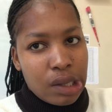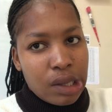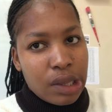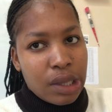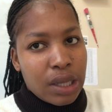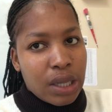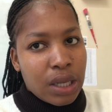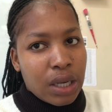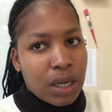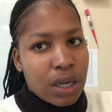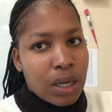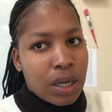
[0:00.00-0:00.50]
and
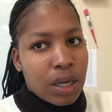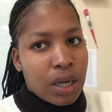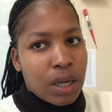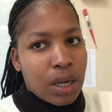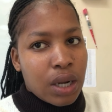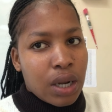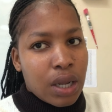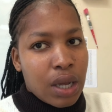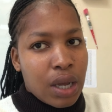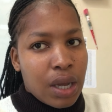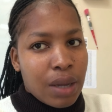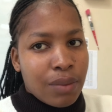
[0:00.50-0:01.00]
then
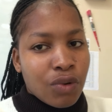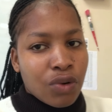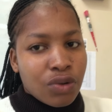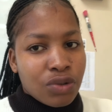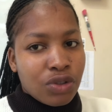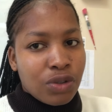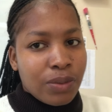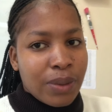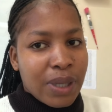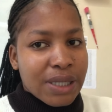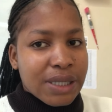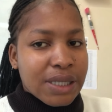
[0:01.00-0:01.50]
I'm going
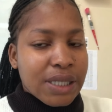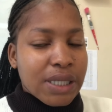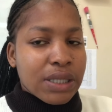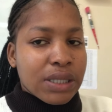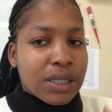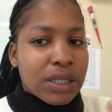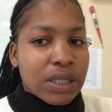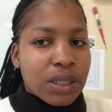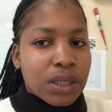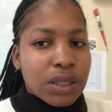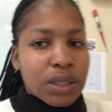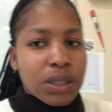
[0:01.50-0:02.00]
to be
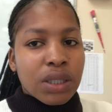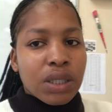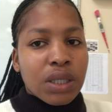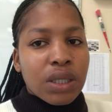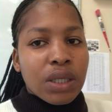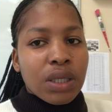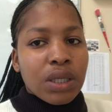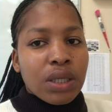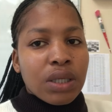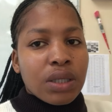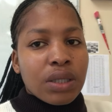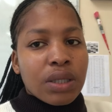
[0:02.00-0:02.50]
attending
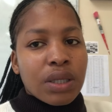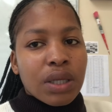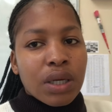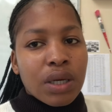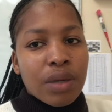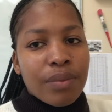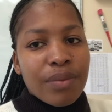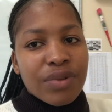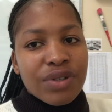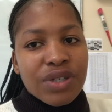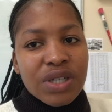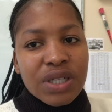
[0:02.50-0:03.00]
the
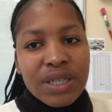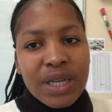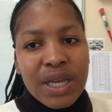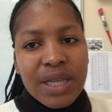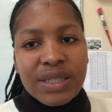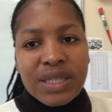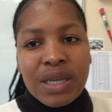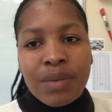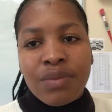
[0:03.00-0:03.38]
matric dance.